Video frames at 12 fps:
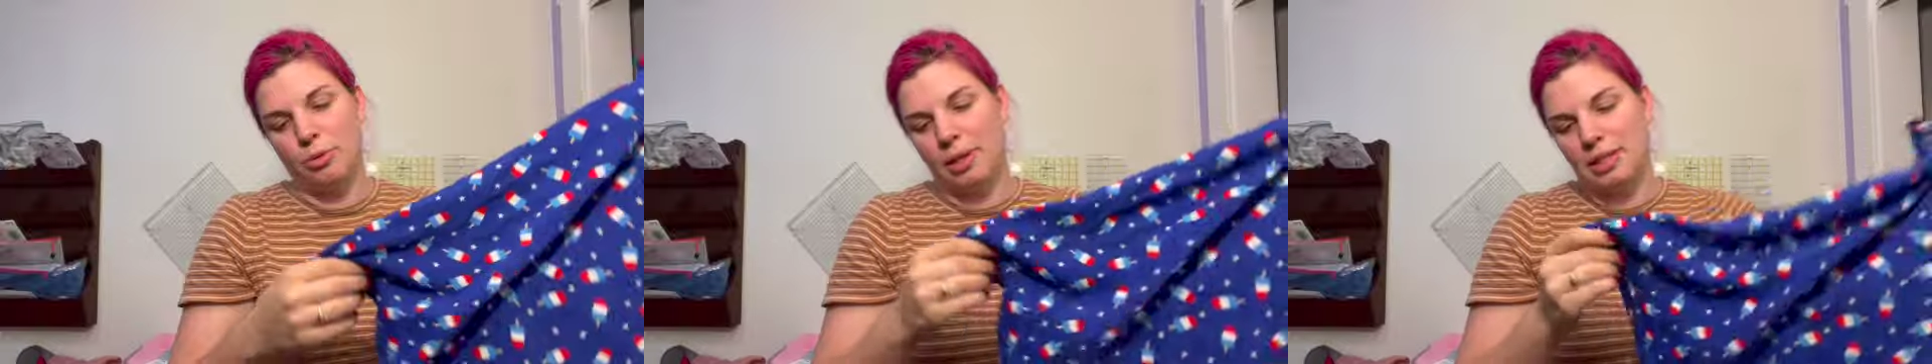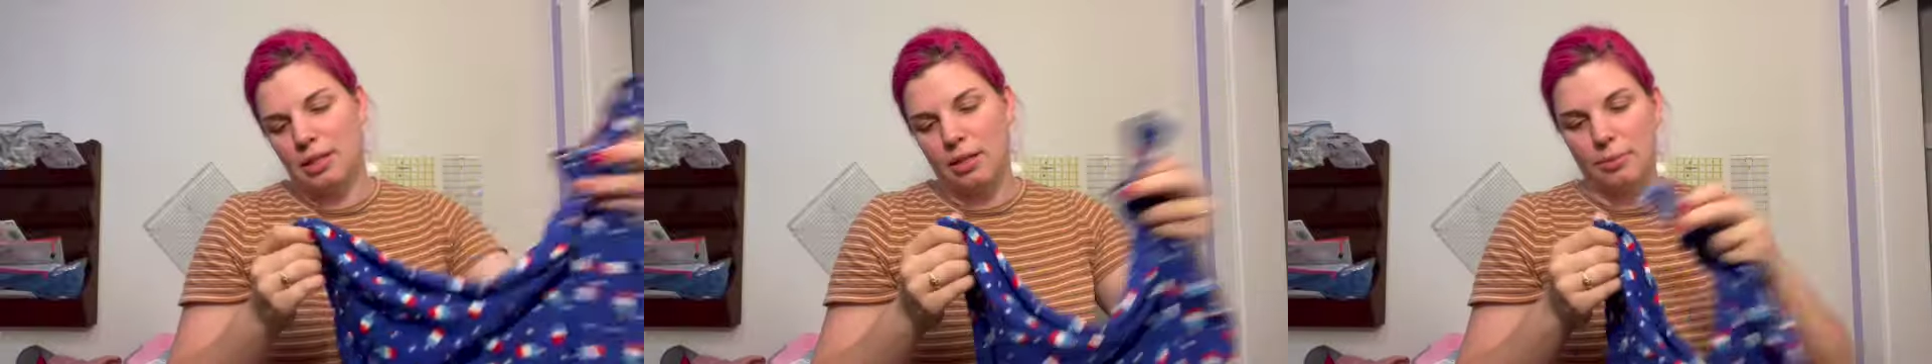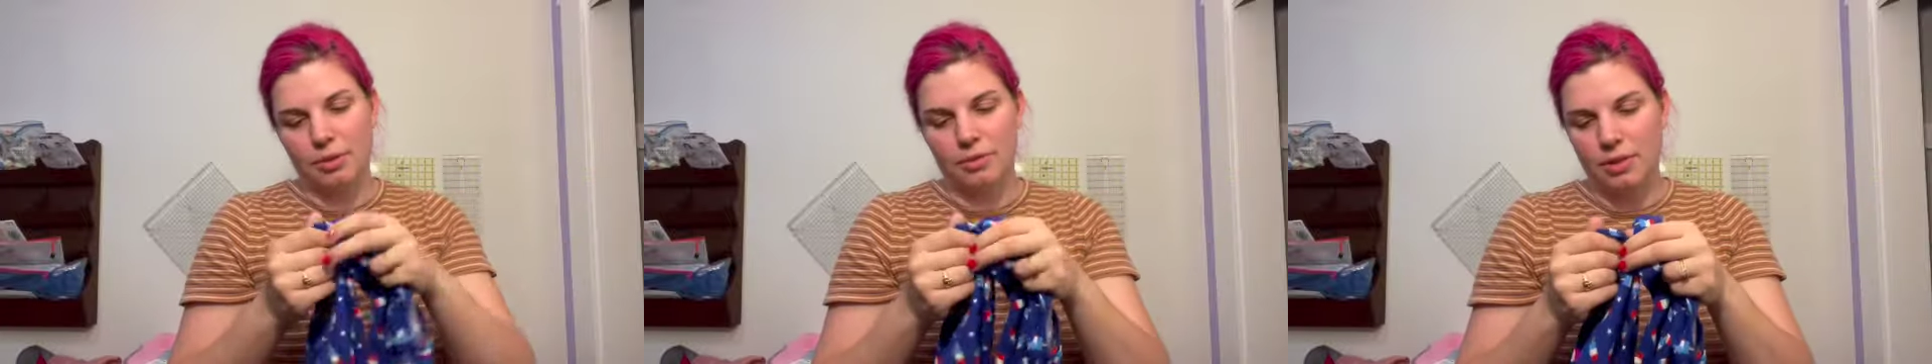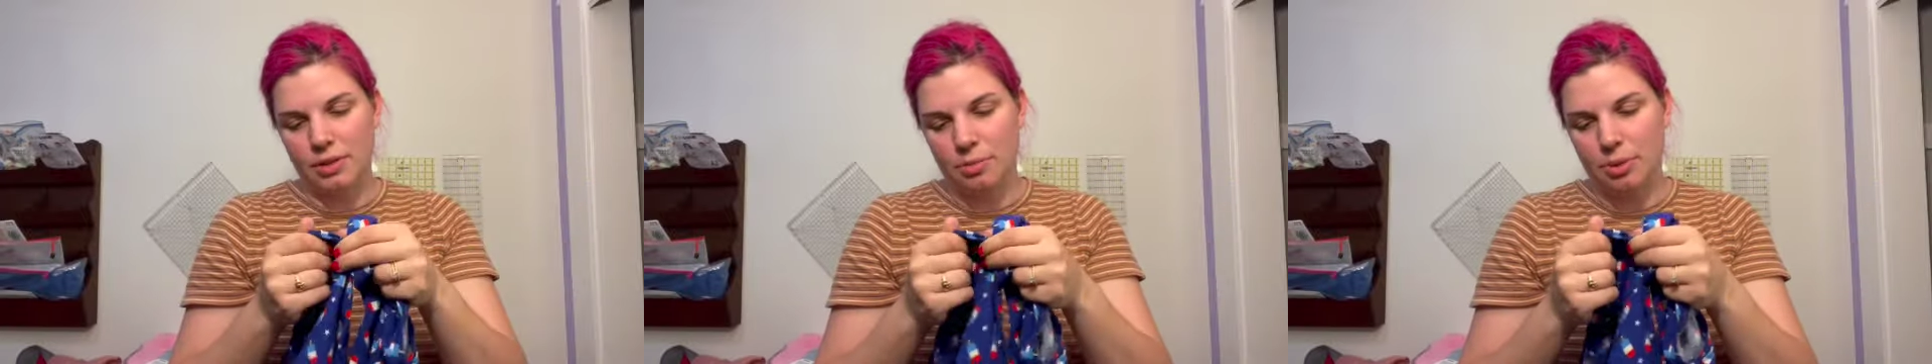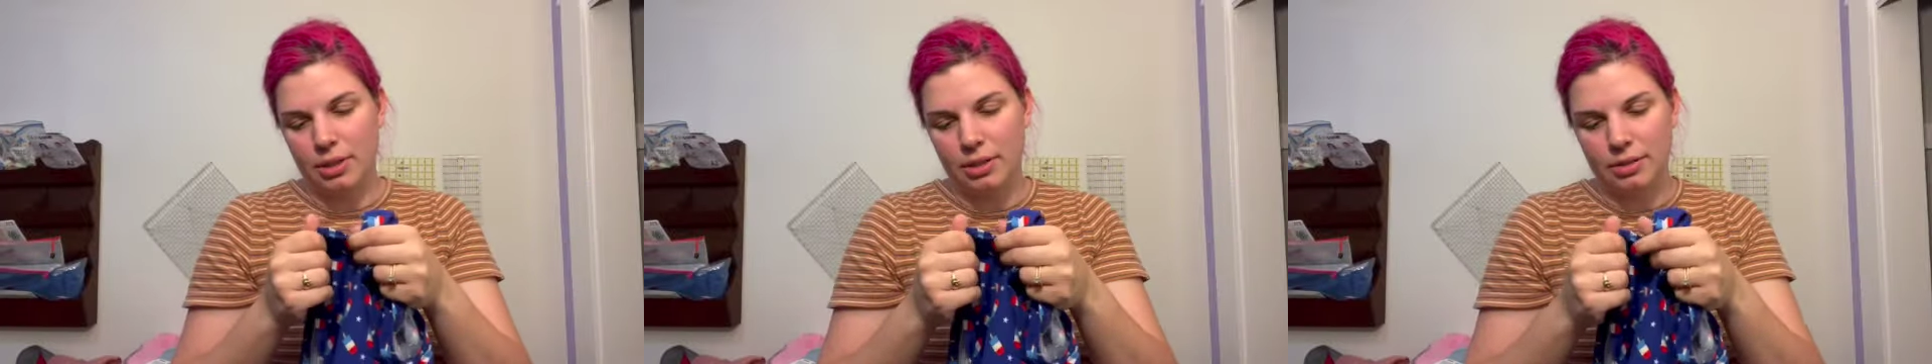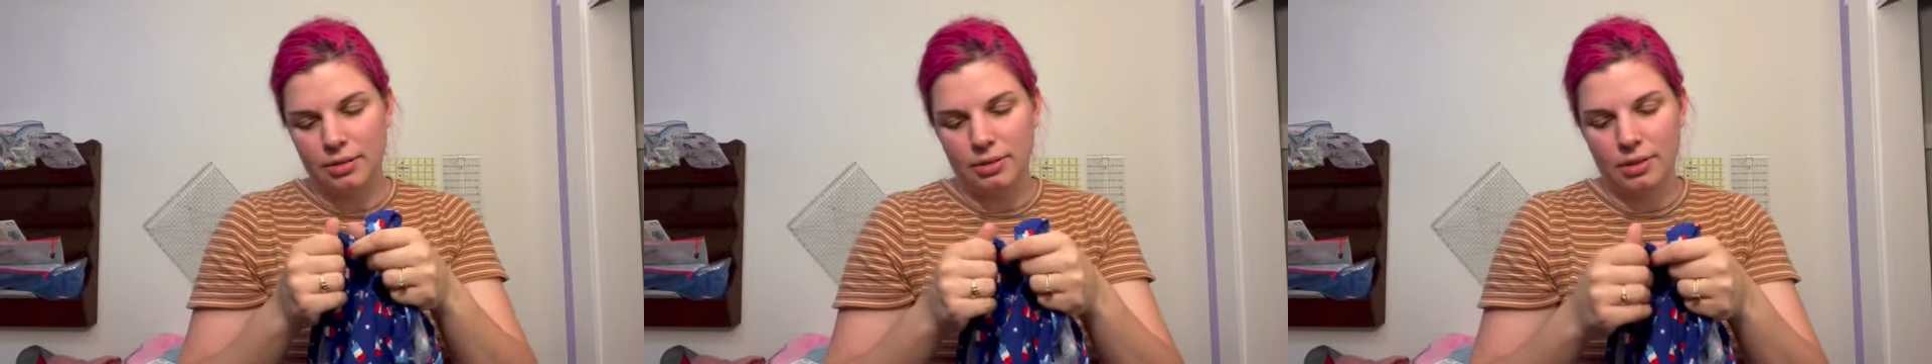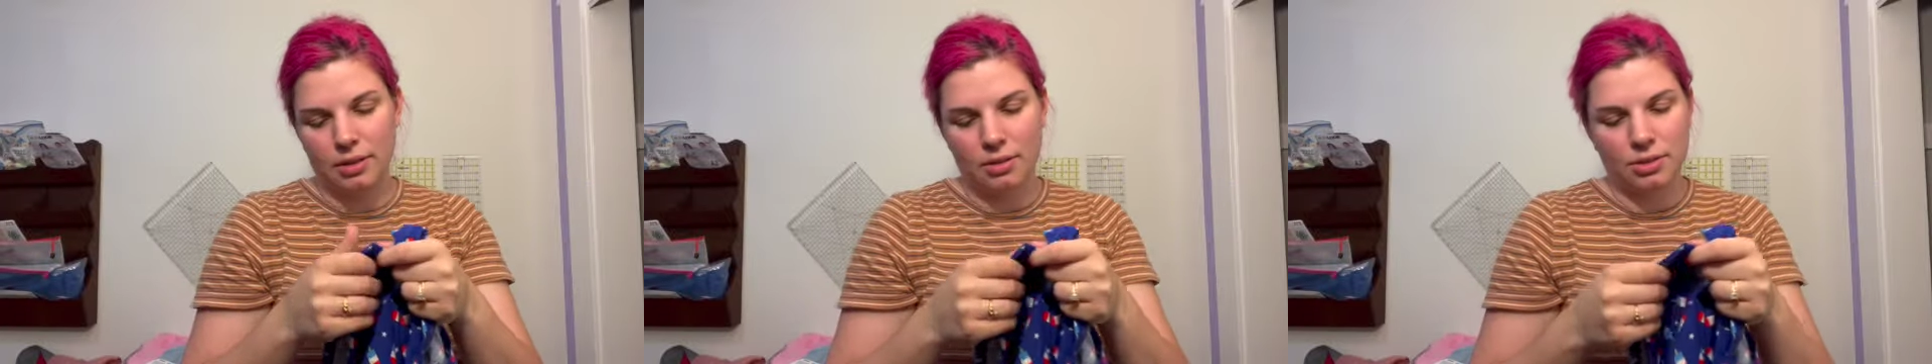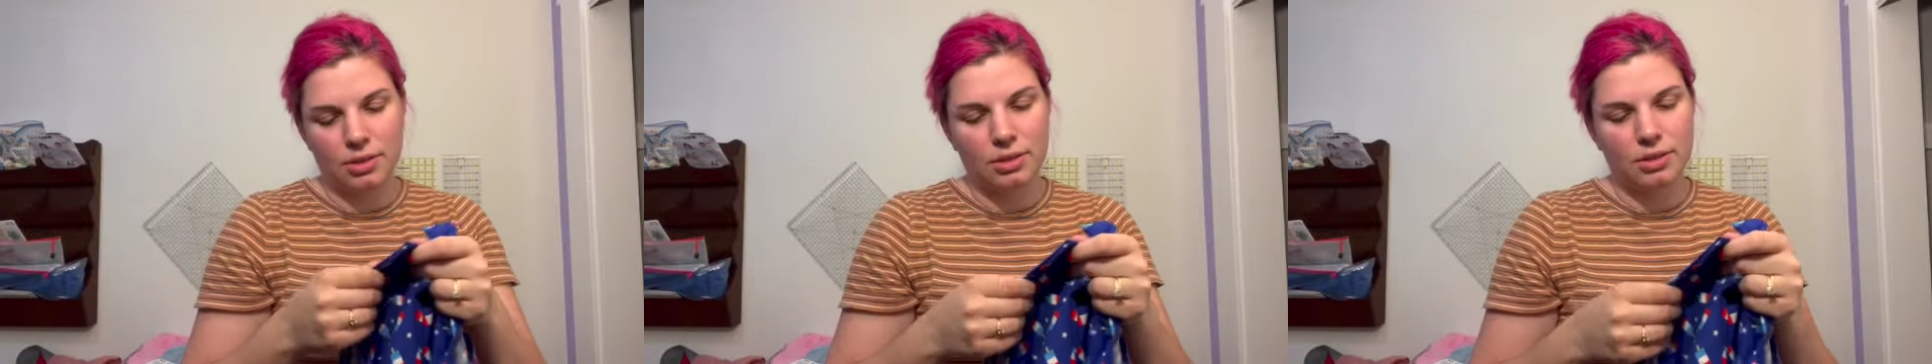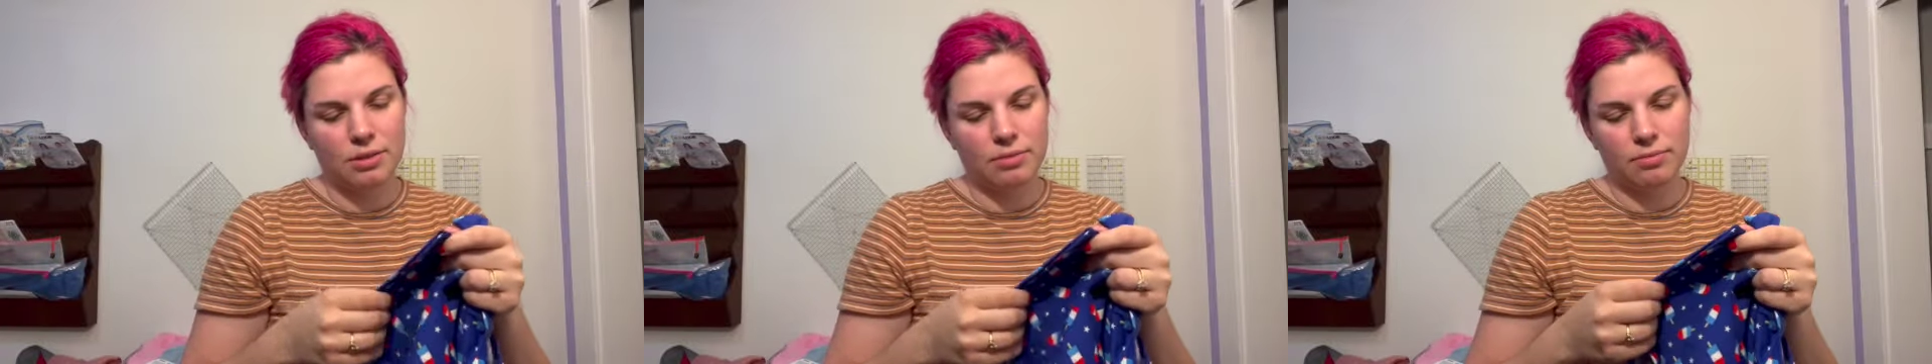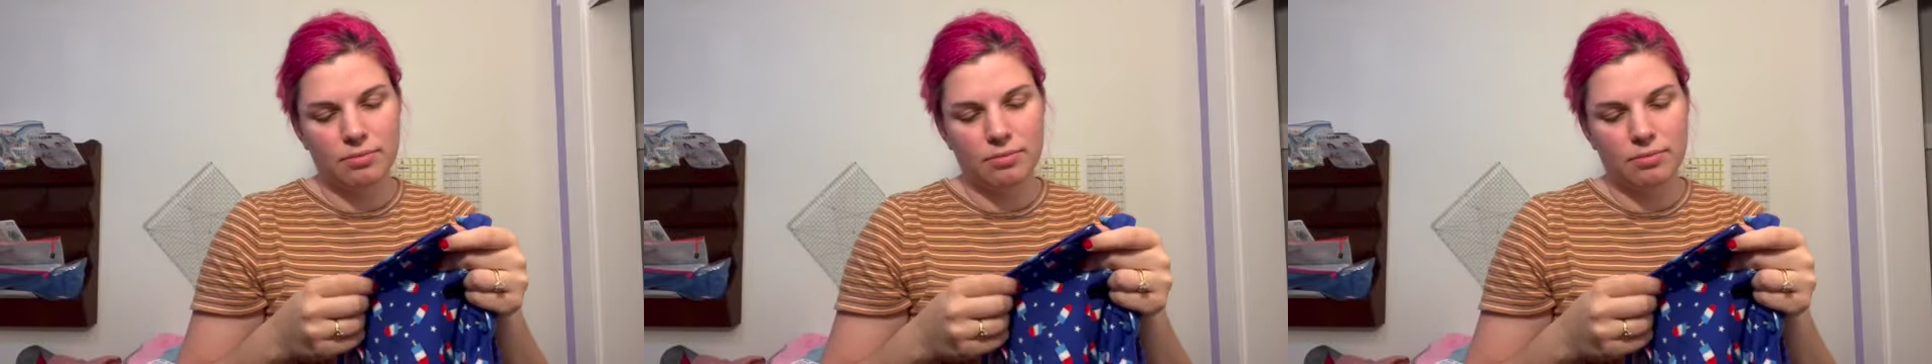messed up or falls apart, I'll just